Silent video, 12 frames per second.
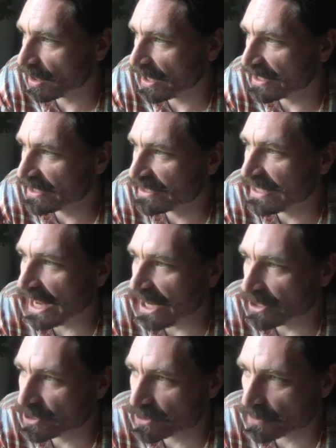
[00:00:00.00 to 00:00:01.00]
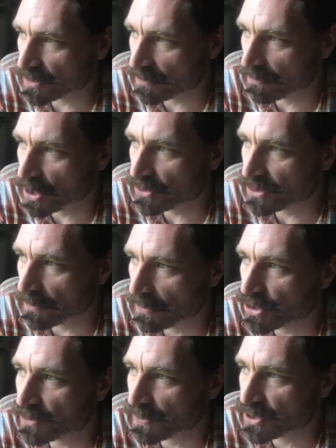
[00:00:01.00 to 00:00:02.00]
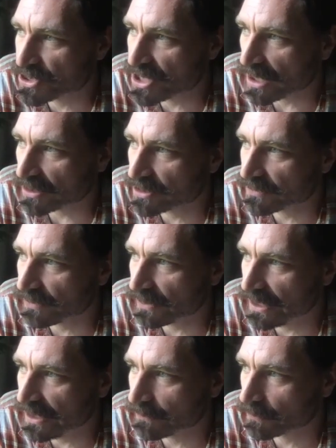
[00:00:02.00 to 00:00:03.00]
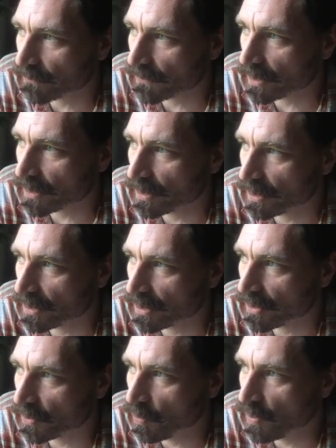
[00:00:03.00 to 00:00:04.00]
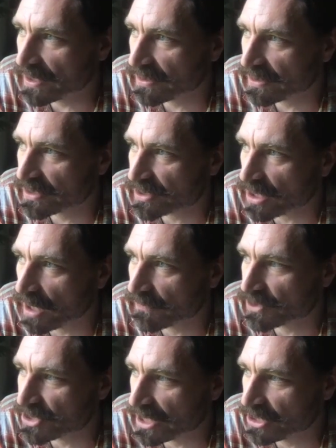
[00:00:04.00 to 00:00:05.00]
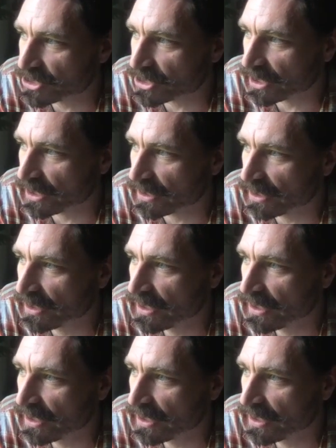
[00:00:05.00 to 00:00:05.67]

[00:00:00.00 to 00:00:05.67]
engage the most productively with this conversation.